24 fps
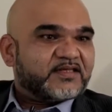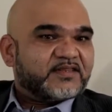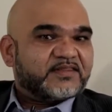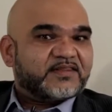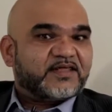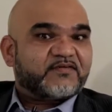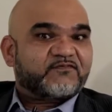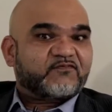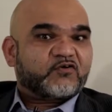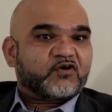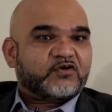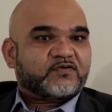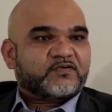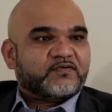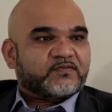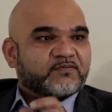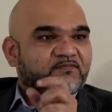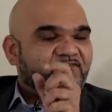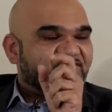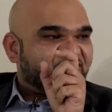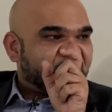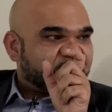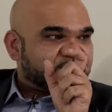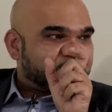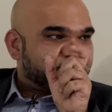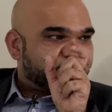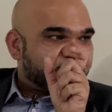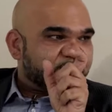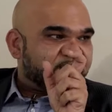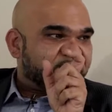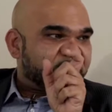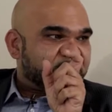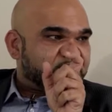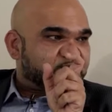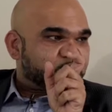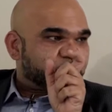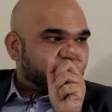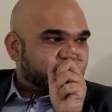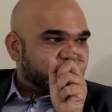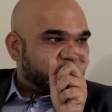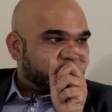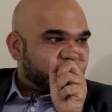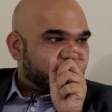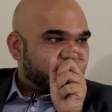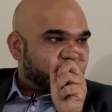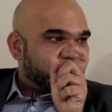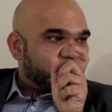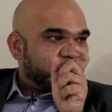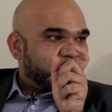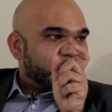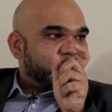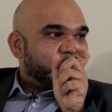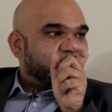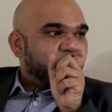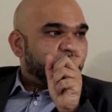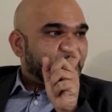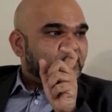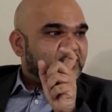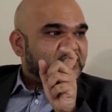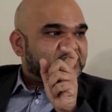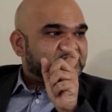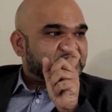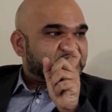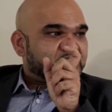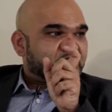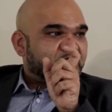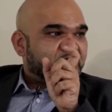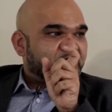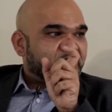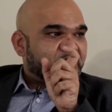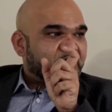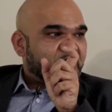they've got fixed periods within which